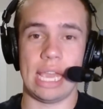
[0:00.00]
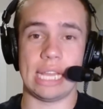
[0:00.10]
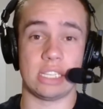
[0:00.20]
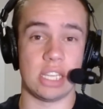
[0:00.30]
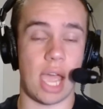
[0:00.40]

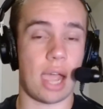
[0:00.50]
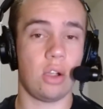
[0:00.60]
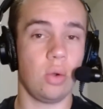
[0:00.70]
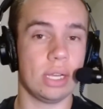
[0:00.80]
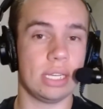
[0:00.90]
It's
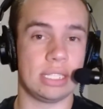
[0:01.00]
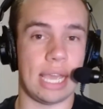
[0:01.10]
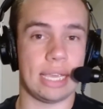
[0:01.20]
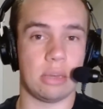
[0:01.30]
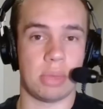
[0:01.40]
not going to
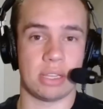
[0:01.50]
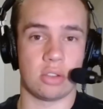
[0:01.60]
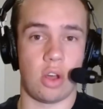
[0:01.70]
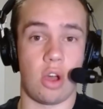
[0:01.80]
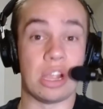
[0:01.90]
take him
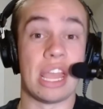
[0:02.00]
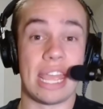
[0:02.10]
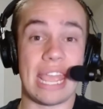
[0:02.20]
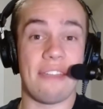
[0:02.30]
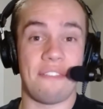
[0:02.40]
as long
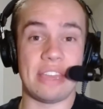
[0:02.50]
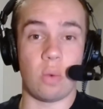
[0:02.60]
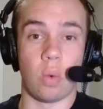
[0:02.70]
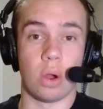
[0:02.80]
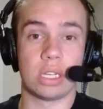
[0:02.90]
if
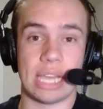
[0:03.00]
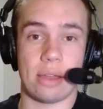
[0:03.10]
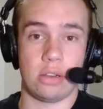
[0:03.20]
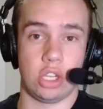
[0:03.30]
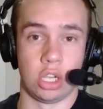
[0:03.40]
he works
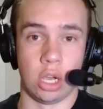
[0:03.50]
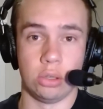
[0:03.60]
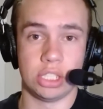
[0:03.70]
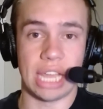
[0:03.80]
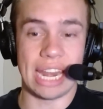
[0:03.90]
out as a
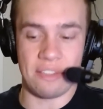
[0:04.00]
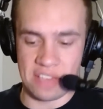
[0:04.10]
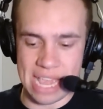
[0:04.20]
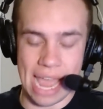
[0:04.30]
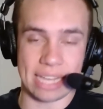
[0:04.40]
coach and
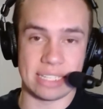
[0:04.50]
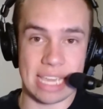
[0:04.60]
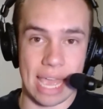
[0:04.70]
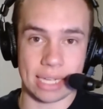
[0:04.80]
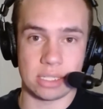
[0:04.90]
if he has
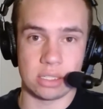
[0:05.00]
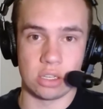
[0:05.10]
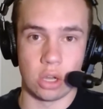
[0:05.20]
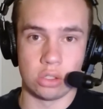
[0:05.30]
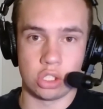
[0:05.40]
the
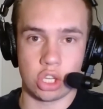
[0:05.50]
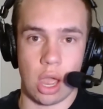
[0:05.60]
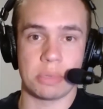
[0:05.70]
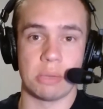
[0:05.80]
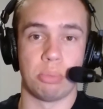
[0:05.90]
X's and O's
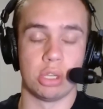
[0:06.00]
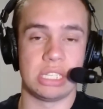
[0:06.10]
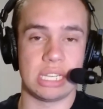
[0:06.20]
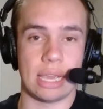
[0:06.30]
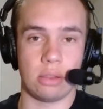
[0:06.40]
chops and
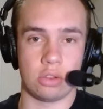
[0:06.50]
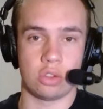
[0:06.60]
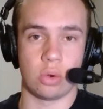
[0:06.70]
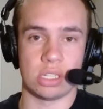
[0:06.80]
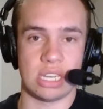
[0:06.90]
puts together the
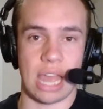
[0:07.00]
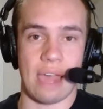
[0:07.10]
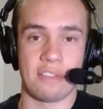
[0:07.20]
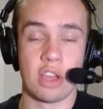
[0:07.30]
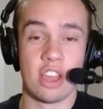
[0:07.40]
sort of
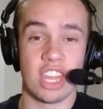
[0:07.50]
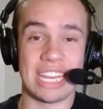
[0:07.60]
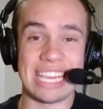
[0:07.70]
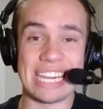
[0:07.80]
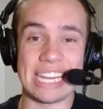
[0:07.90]
staff
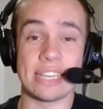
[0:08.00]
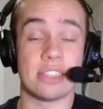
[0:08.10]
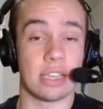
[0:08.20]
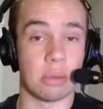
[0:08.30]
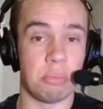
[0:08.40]
that he
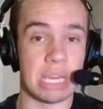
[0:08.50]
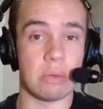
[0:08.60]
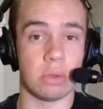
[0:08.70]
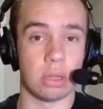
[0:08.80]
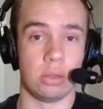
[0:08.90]
needs to
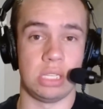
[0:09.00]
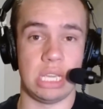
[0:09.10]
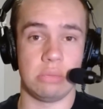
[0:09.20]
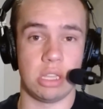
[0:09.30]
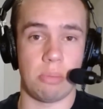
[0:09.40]
compete with other
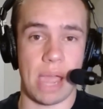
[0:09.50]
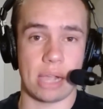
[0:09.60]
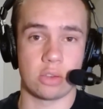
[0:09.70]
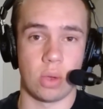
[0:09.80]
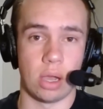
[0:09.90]
teams in the
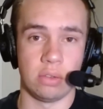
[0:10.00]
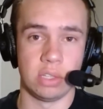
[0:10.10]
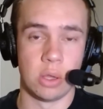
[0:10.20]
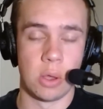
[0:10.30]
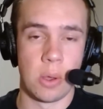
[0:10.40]
Pac-12.